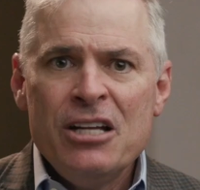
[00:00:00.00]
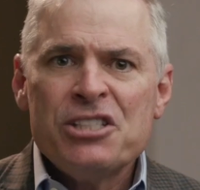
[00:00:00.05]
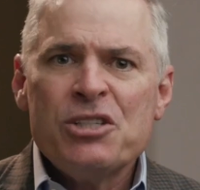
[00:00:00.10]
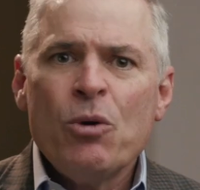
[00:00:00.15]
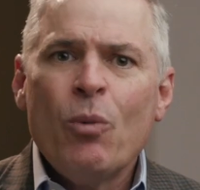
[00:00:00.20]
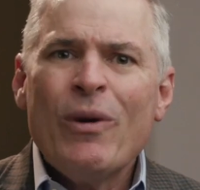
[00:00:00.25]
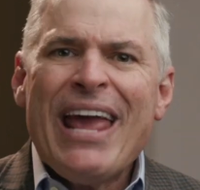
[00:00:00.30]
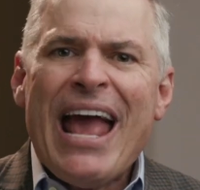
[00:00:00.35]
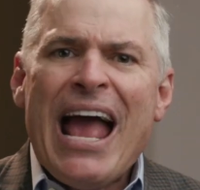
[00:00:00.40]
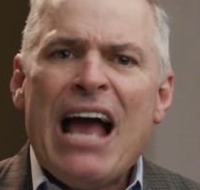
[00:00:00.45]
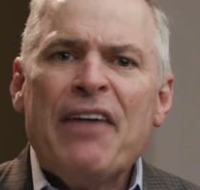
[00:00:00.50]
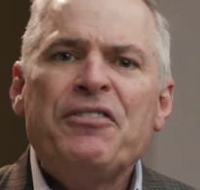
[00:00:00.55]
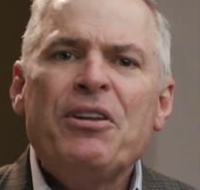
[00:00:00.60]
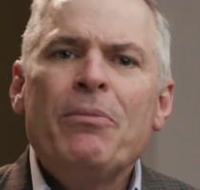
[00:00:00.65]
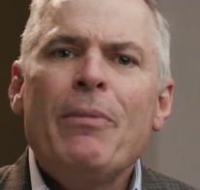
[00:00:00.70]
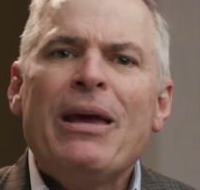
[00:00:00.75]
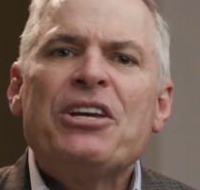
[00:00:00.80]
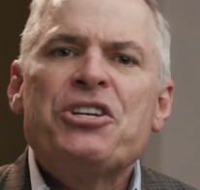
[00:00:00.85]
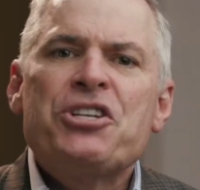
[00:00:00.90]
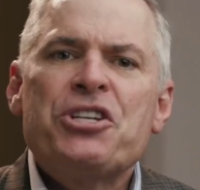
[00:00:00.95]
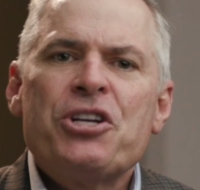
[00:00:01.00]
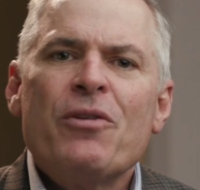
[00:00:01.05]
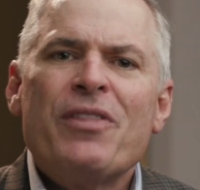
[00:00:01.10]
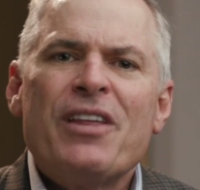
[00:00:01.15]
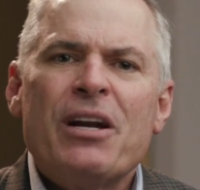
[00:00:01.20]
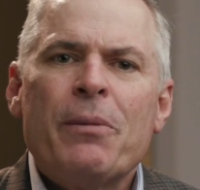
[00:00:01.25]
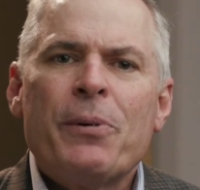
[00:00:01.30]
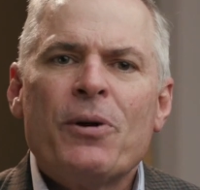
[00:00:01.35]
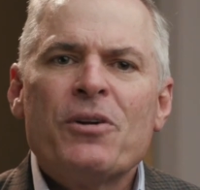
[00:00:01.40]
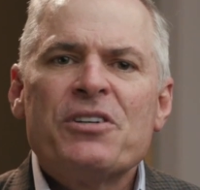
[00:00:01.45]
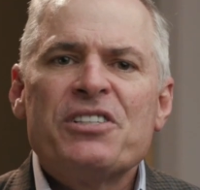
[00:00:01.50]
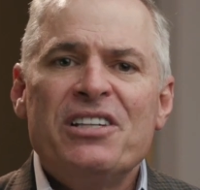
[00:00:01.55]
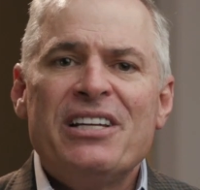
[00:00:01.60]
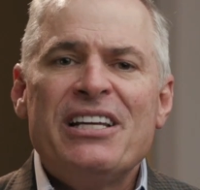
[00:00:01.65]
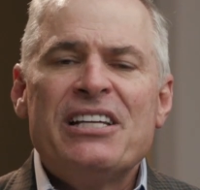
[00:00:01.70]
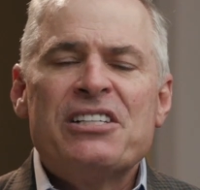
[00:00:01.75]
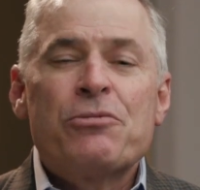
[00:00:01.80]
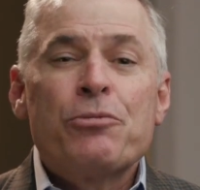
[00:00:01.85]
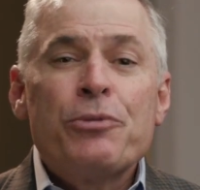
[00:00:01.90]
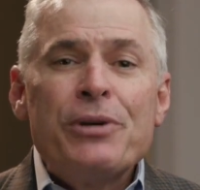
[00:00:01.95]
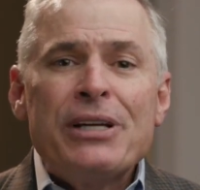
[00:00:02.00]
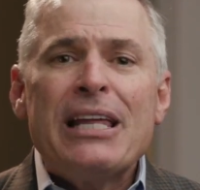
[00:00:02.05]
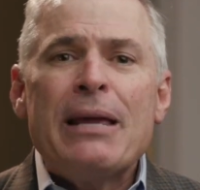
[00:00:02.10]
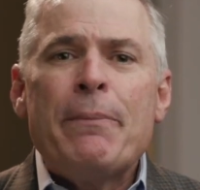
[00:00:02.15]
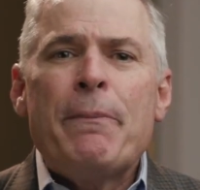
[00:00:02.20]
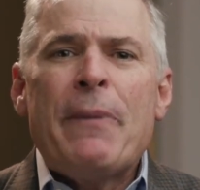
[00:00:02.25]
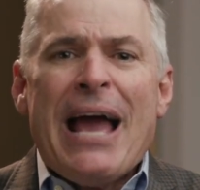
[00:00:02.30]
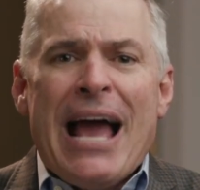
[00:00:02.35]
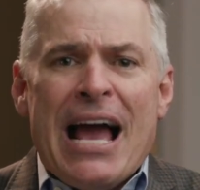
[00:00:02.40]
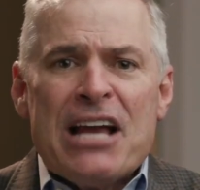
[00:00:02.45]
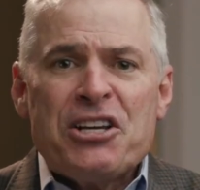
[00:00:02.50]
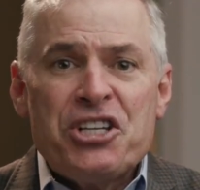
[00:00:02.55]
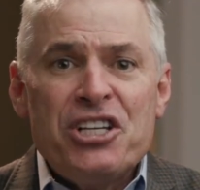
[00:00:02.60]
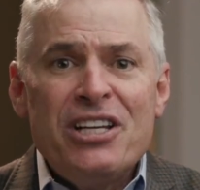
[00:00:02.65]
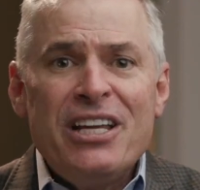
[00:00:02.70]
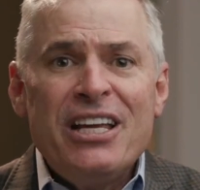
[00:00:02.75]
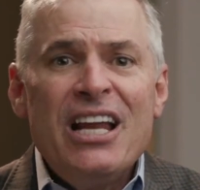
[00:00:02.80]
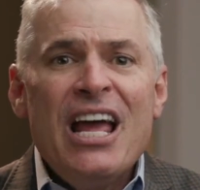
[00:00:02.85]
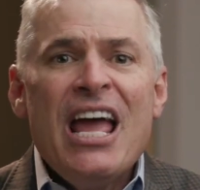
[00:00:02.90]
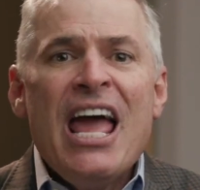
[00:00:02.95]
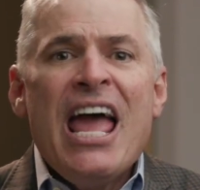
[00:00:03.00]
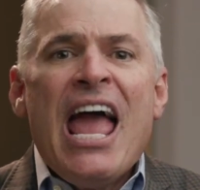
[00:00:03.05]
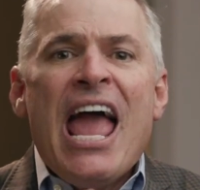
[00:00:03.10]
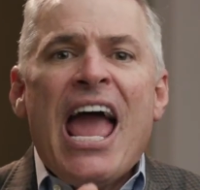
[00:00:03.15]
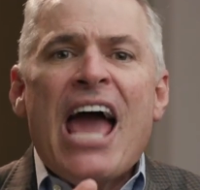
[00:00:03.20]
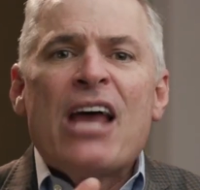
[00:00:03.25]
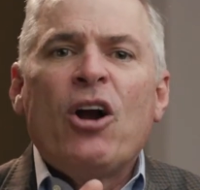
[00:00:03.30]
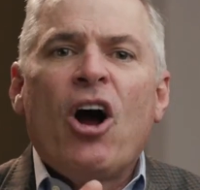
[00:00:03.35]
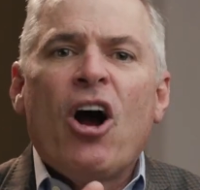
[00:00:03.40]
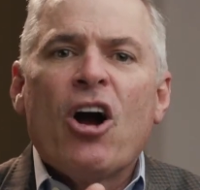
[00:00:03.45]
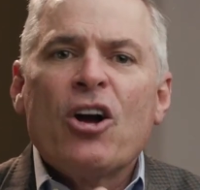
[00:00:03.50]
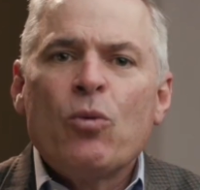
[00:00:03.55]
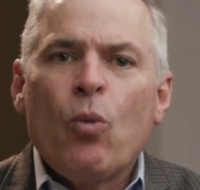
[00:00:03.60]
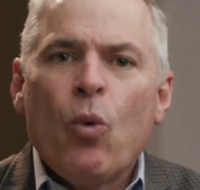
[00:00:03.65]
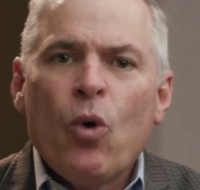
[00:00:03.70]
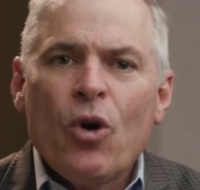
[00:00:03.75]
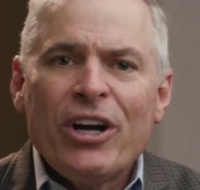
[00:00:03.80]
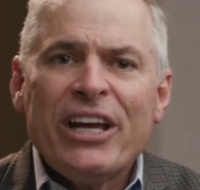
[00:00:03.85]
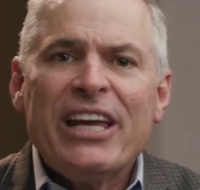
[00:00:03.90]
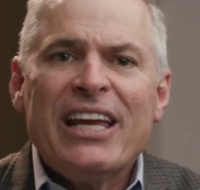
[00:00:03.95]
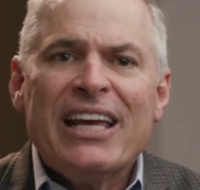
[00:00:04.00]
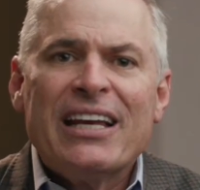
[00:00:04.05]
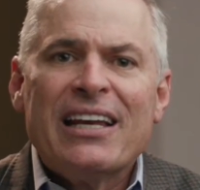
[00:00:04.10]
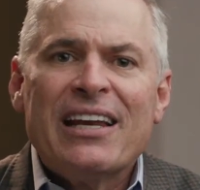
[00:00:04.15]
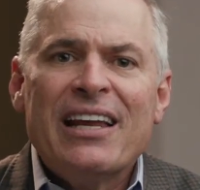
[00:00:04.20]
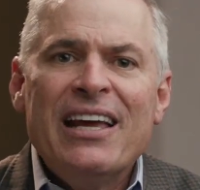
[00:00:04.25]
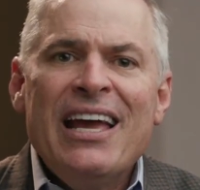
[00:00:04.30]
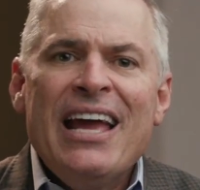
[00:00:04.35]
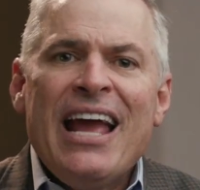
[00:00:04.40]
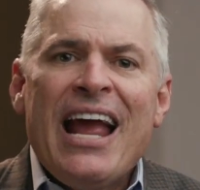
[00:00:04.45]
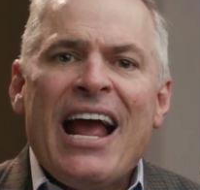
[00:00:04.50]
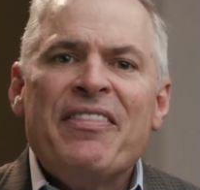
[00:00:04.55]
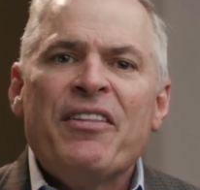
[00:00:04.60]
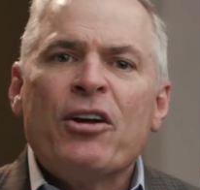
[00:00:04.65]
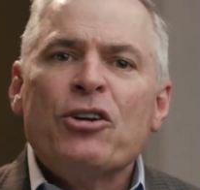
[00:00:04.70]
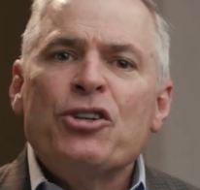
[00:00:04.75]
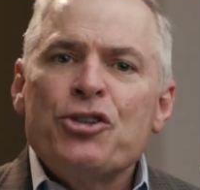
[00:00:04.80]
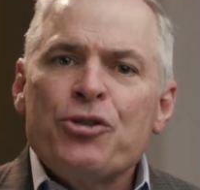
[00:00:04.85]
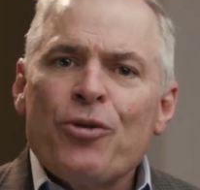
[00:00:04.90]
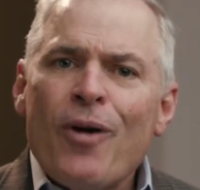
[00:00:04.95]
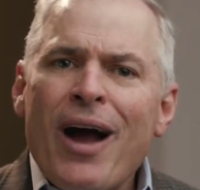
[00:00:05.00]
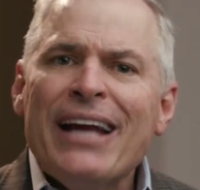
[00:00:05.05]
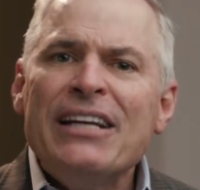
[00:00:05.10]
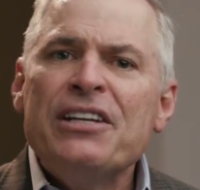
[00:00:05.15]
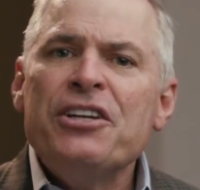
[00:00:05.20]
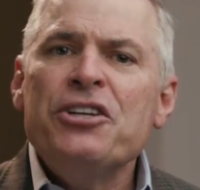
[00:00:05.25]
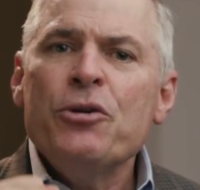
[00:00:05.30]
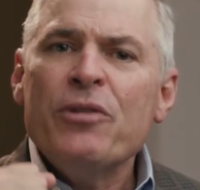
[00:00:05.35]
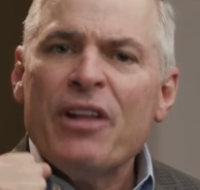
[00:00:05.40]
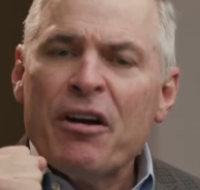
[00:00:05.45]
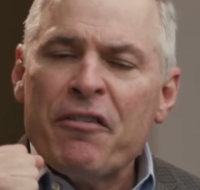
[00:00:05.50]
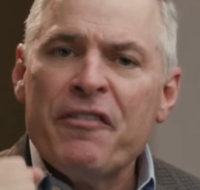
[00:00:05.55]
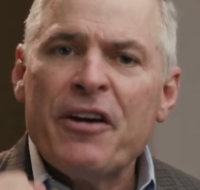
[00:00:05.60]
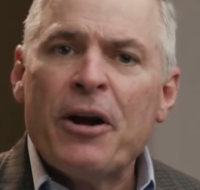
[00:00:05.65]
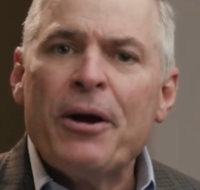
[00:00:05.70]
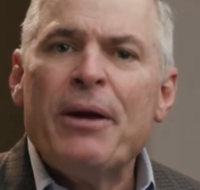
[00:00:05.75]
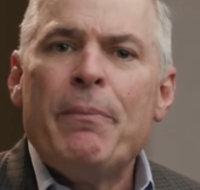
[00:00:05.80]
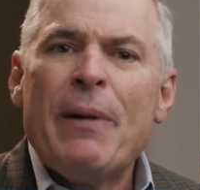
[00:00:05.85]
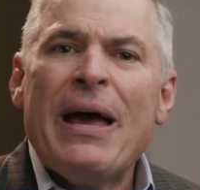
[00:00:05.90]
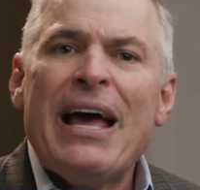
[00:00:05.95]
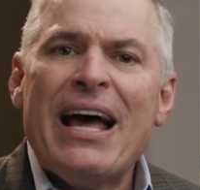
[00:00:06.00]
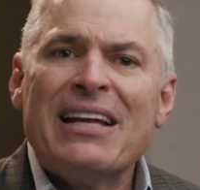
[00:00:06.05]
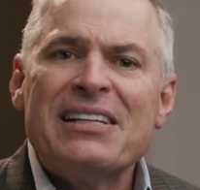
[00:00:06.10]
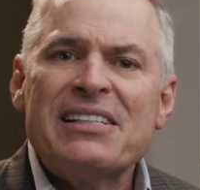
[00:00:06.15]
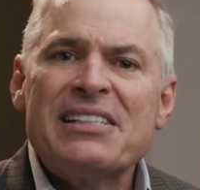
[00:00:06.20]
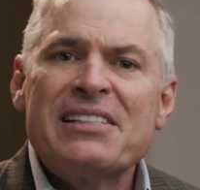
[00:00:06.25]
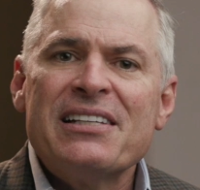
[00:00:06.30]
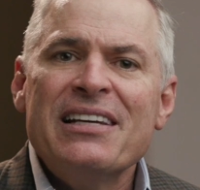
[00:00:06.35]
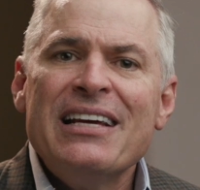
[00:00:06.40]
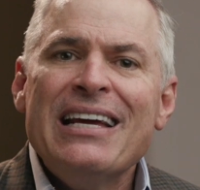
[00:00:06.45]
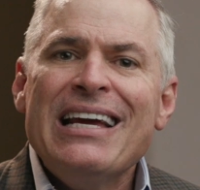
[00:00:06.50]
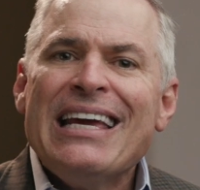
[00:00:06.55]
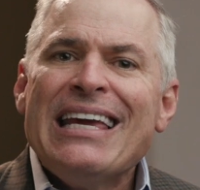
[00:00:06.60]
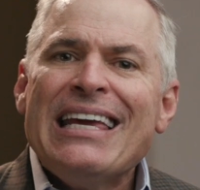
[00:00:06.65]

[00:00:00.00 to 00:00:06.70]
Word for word: So we have to make sure that a person is really passionate and hardworking and they're trying to do their very best.